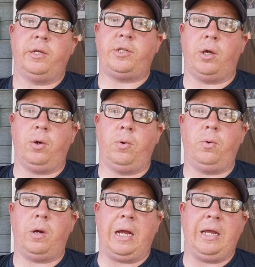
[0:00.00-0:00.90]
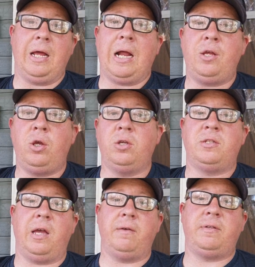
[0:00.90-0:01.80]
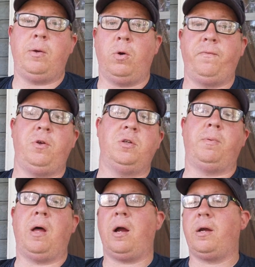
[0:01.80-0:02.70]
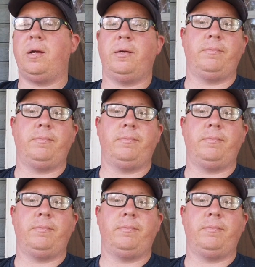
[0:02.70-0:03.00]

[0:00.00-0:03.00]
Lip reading: So again, I use the FC1 fuse block.